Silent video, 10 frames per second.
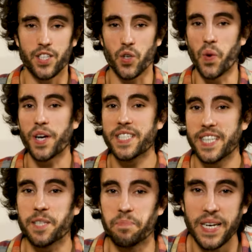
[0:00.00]
And so what does
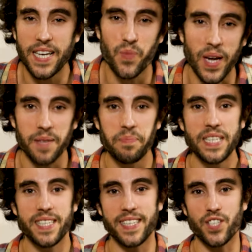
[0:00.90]
this mean? Well, it
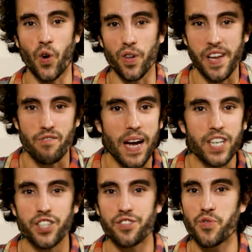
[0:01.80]
means that this whole
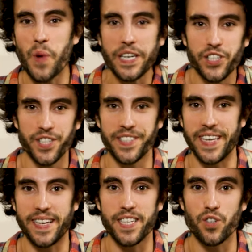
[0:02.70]
direction question
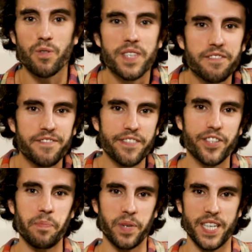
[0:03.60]
thing is only
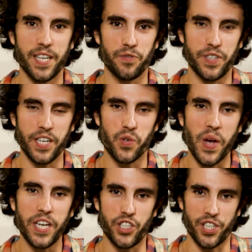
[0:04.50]
50% of the
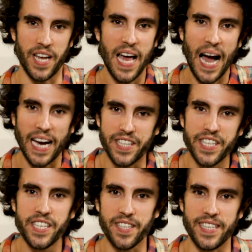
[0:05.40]
equation.
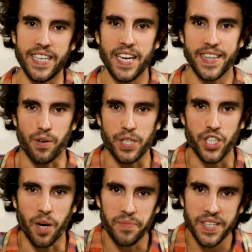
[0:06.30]
Ideally, there is
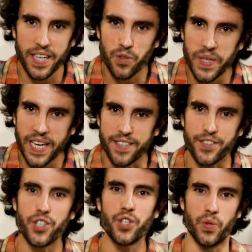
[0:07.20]
something that we can
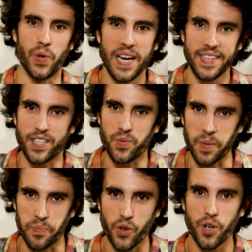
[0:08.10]
do that
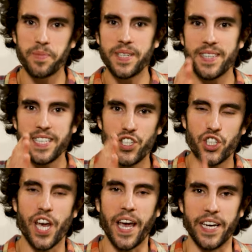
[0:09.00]
will permanently
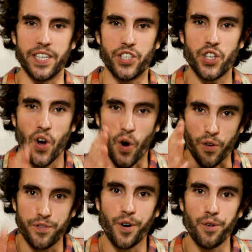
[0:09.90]
change
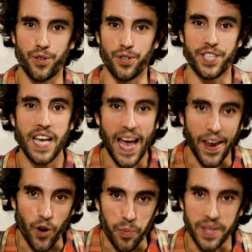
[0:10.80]
our focus
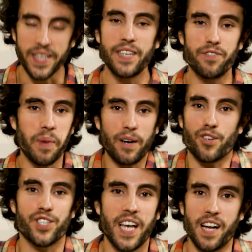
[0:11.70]
and our belief about
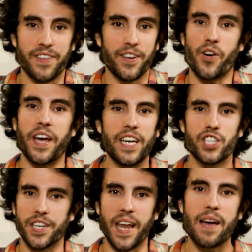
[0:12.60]
ourselves and our
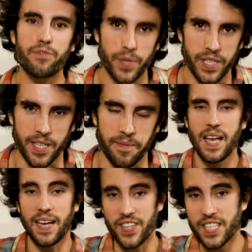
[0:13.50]
age and everything.
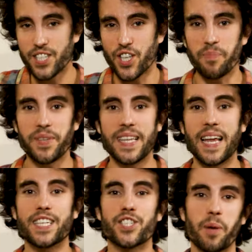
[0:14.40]
And this is something
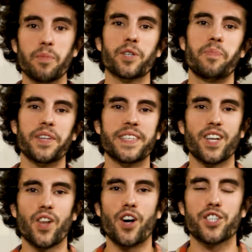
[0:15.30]
that I stumbled upon in
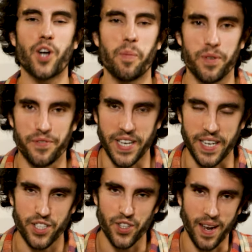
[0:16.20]
the last couple of
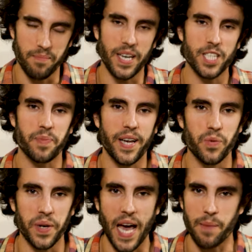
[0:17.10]
years. So let me
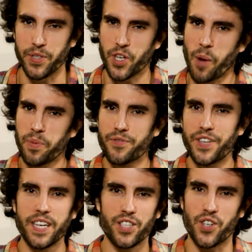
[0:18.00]
explain what happened. A couple of
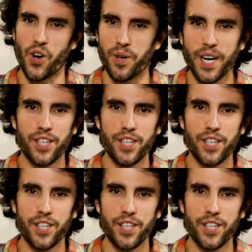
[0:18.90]
years ago,